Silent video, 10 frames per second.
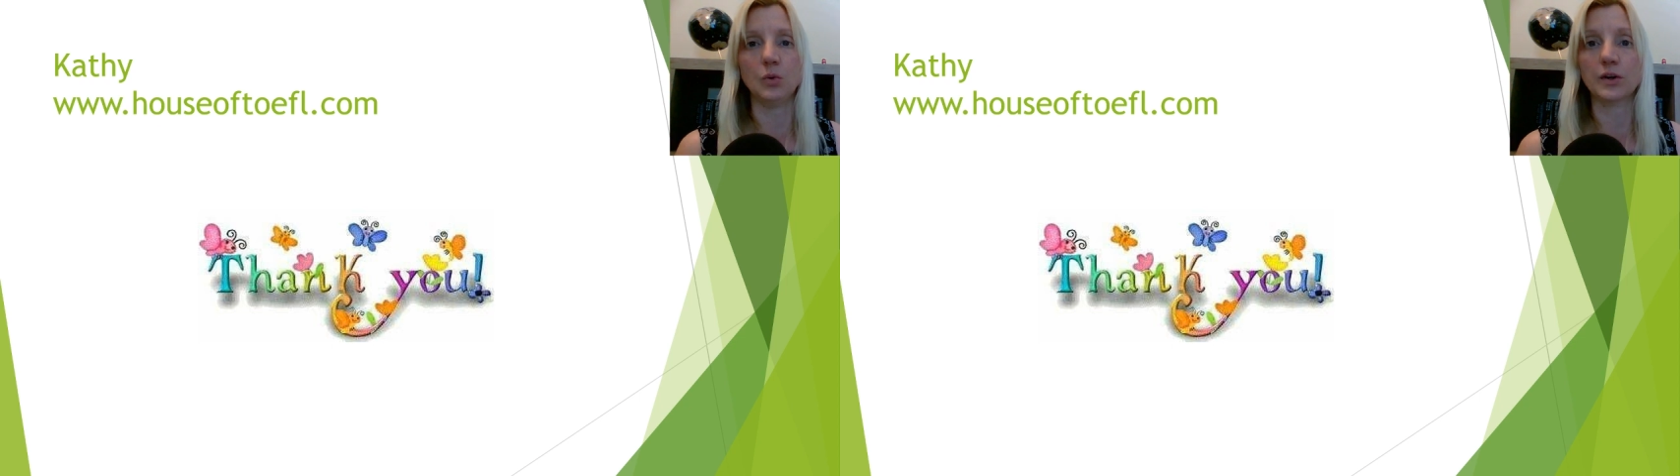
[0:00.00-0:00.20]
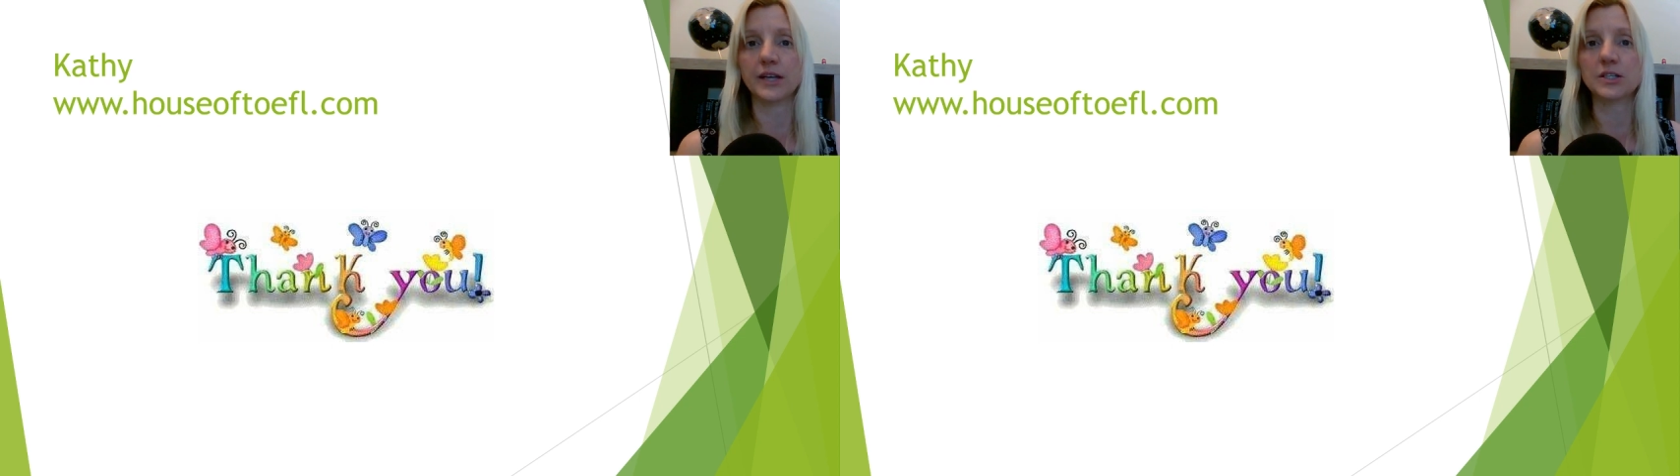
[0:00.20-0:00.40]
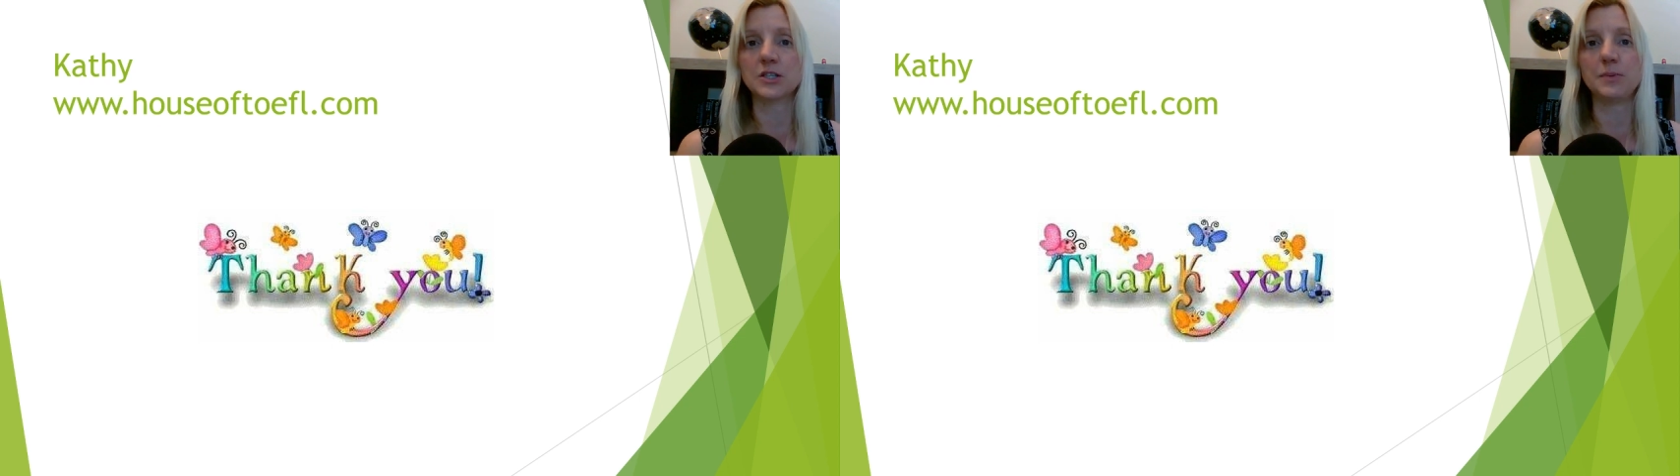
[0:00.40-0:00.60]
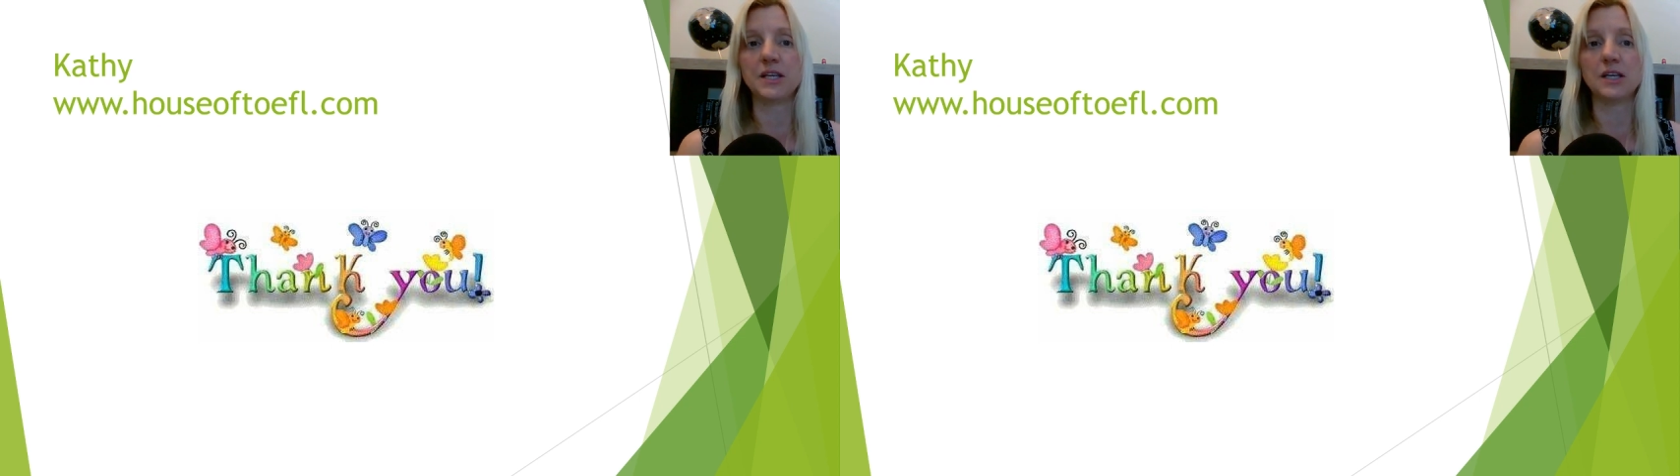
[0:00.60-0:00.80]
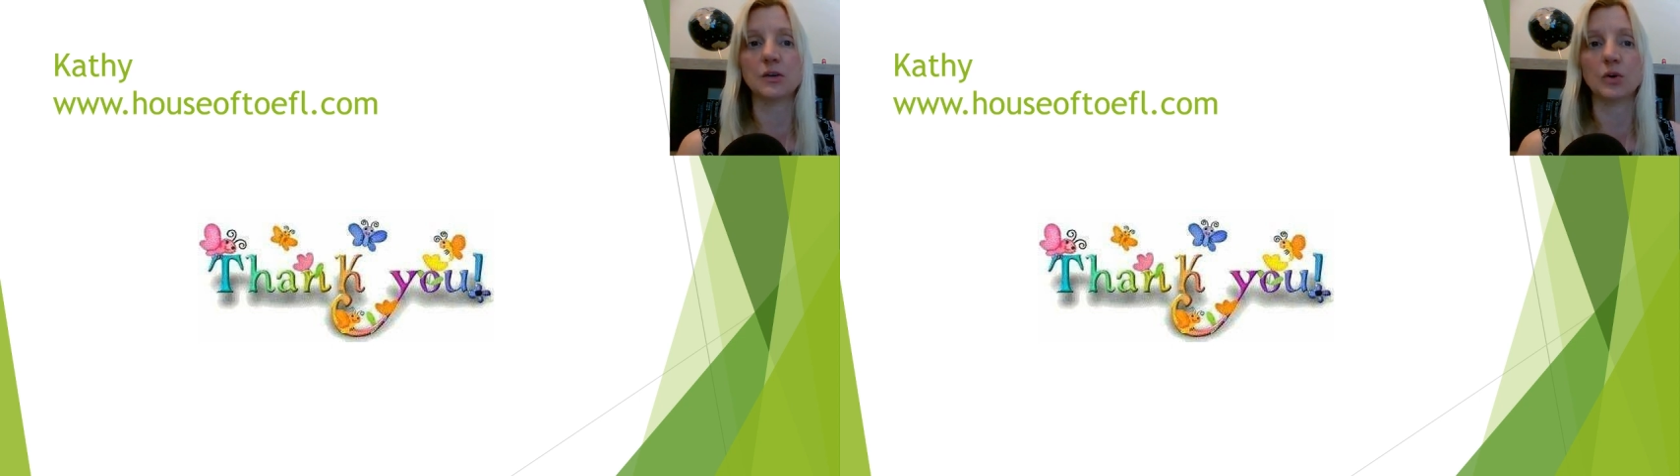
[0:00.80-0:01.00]
or get
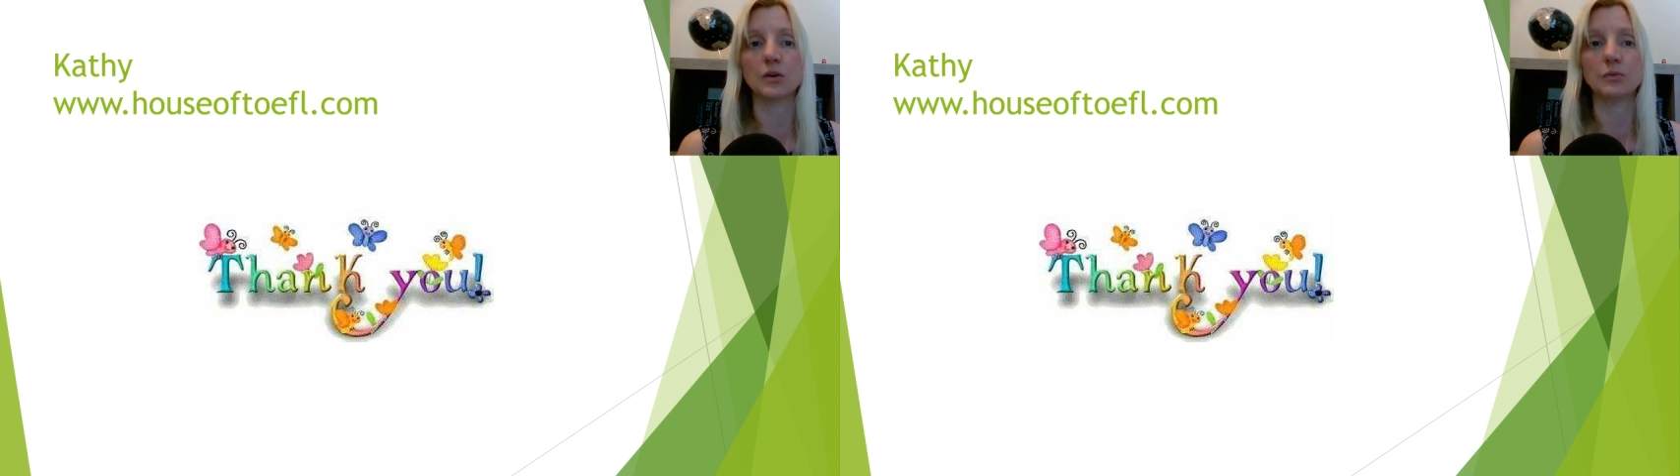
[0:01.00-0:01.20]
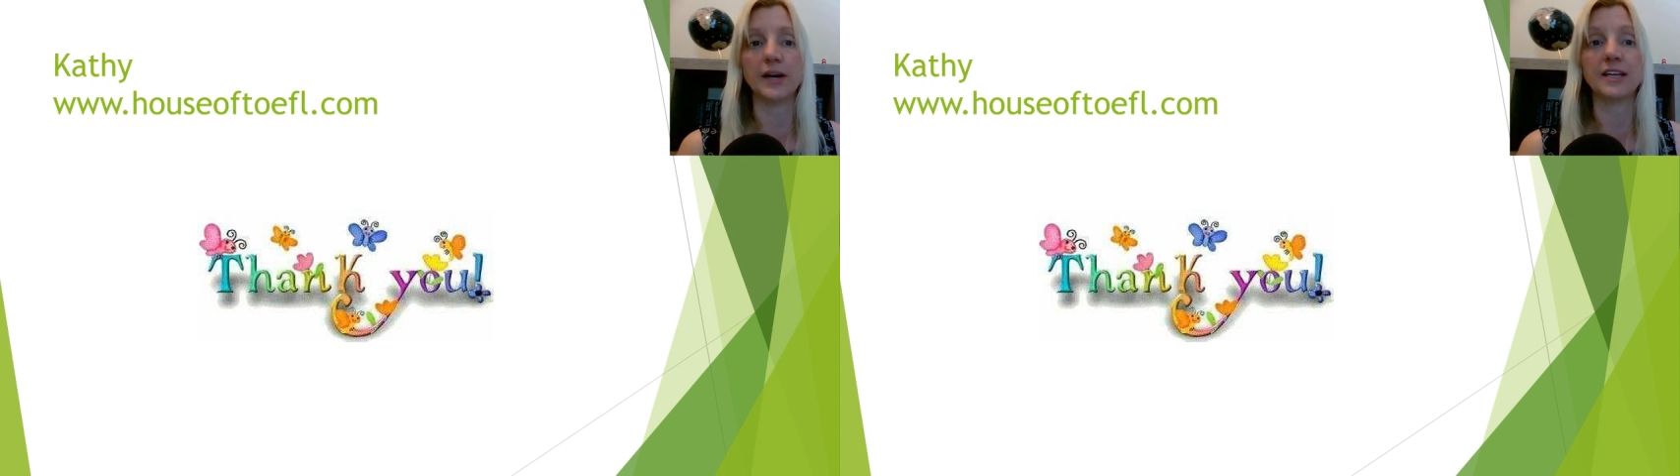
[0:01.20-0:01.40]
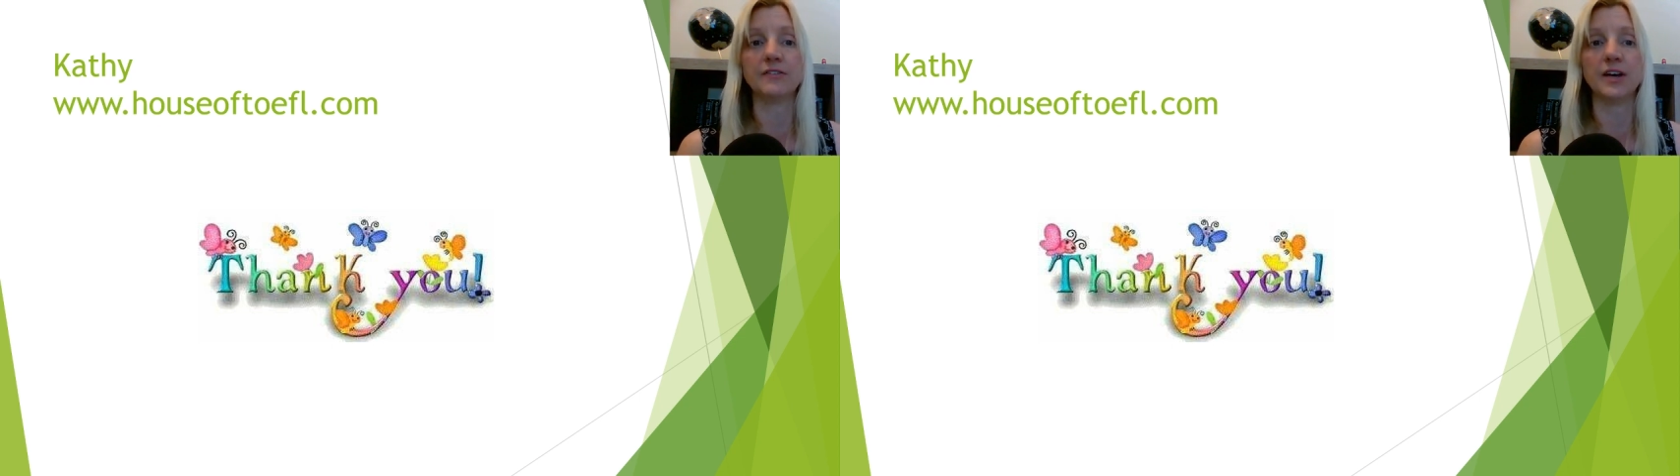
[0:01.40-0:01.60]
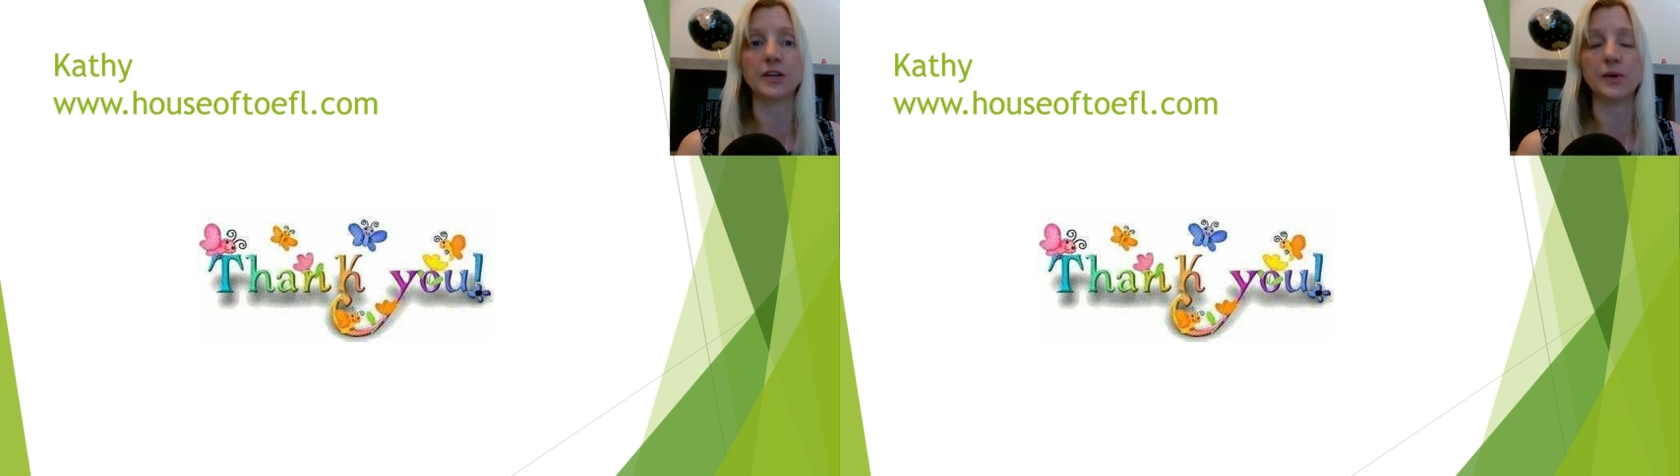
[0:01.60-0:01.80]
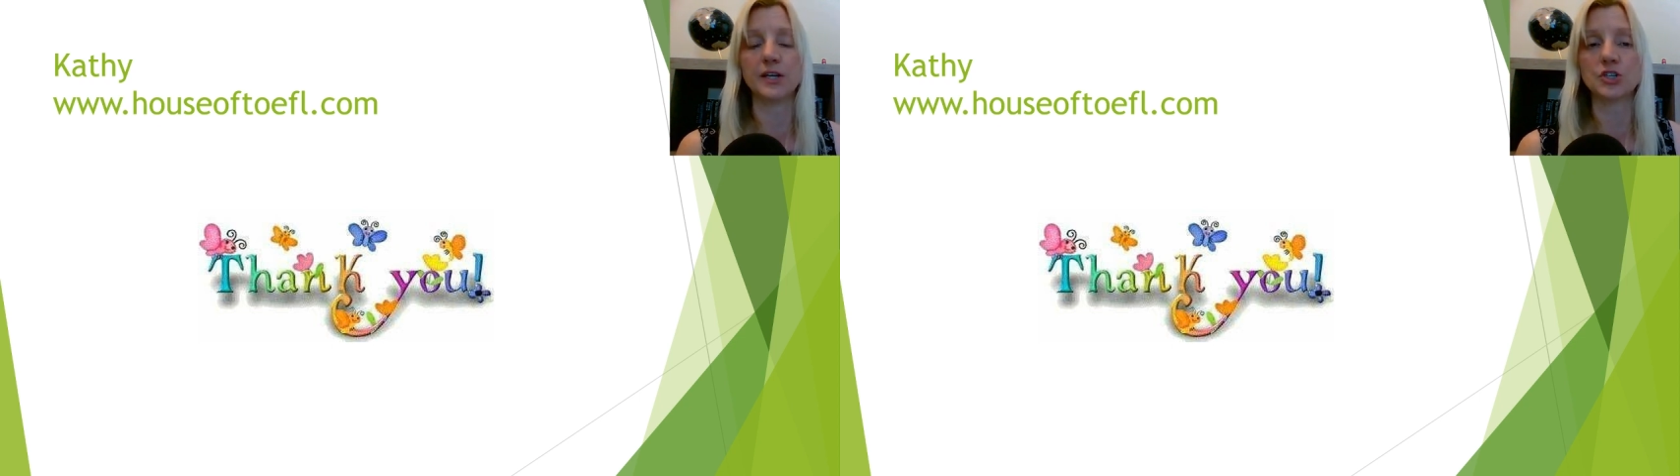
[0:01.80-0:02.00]
speaking or writing
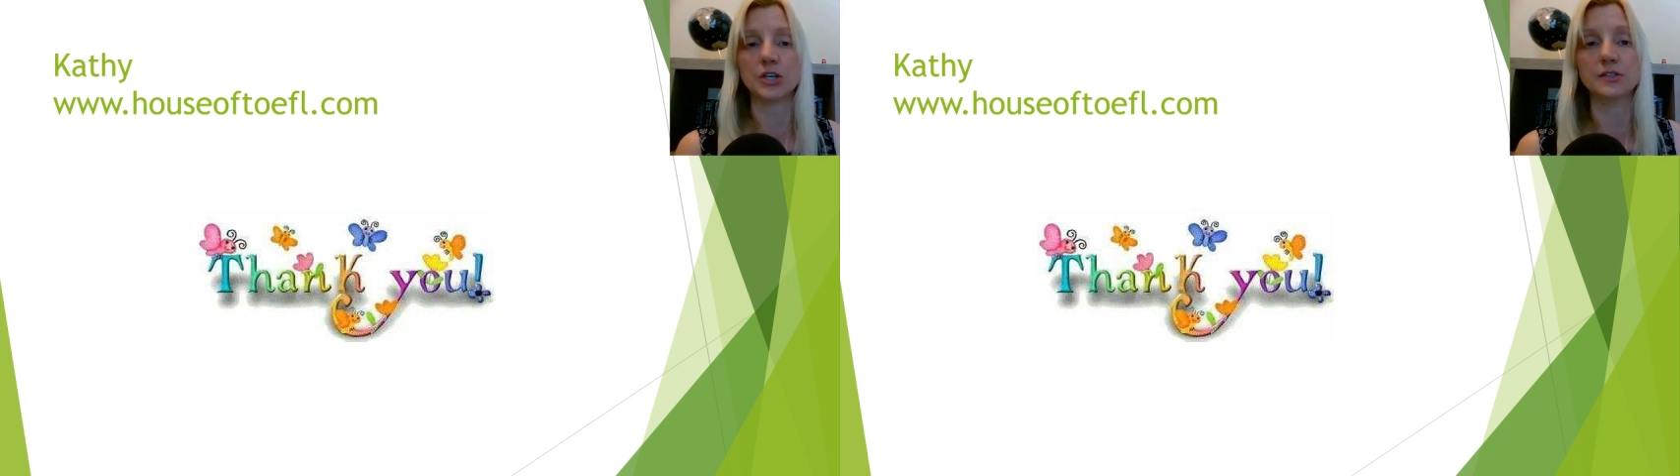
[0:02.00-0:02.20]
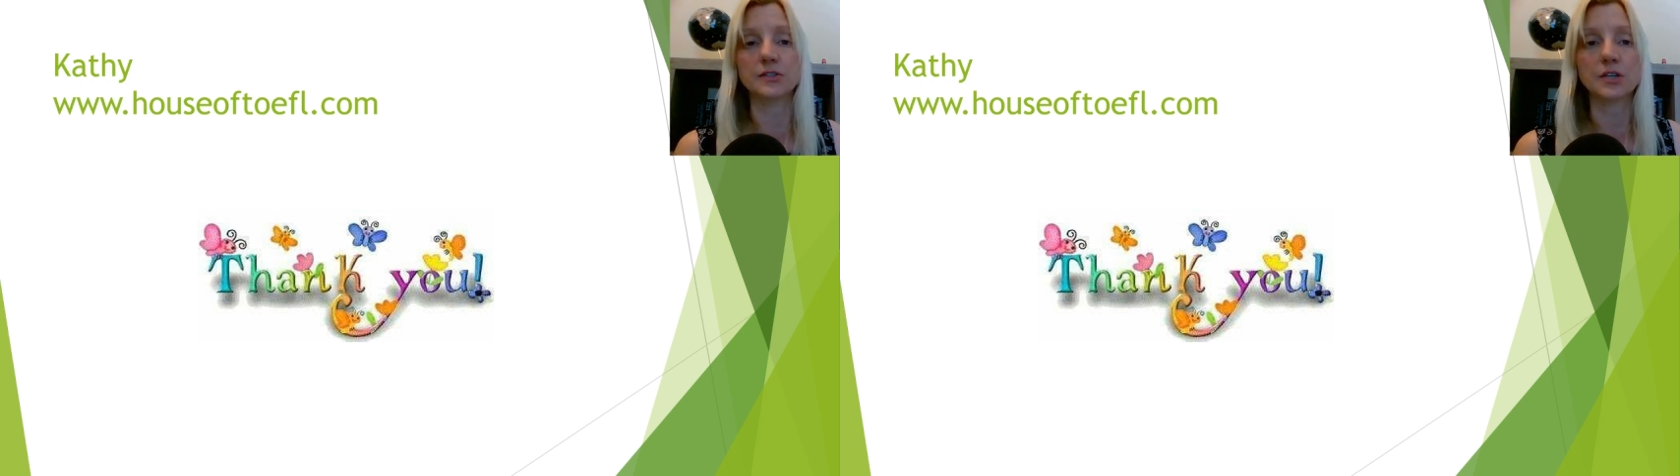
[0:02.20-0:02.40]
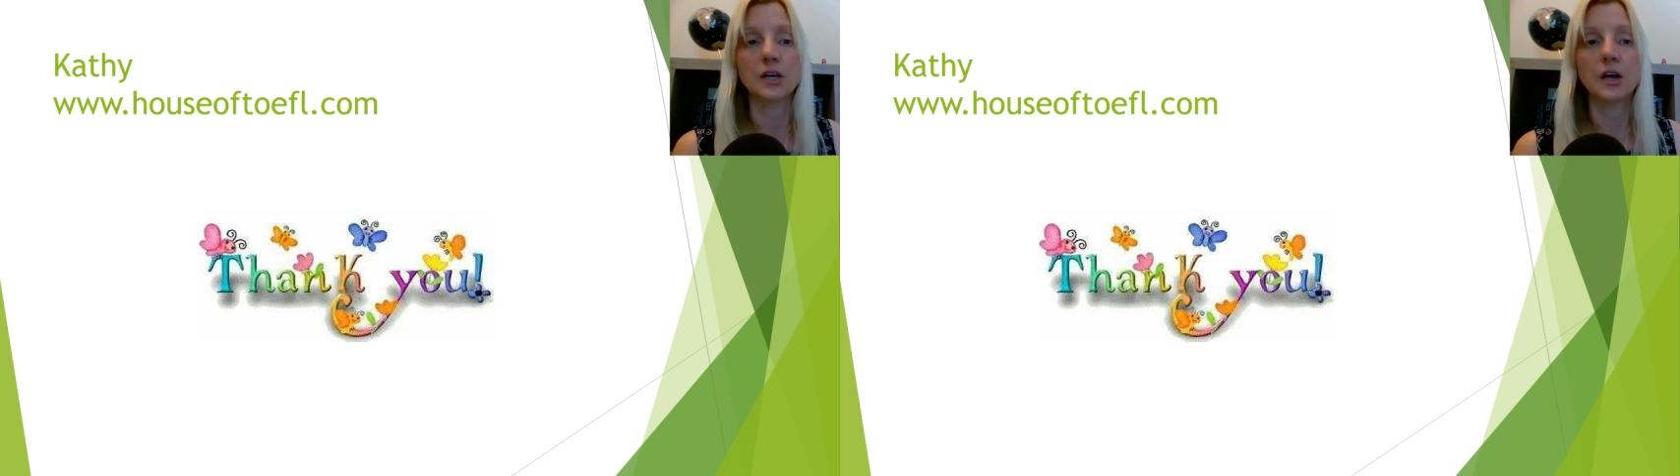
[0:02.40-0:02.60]
evaluations.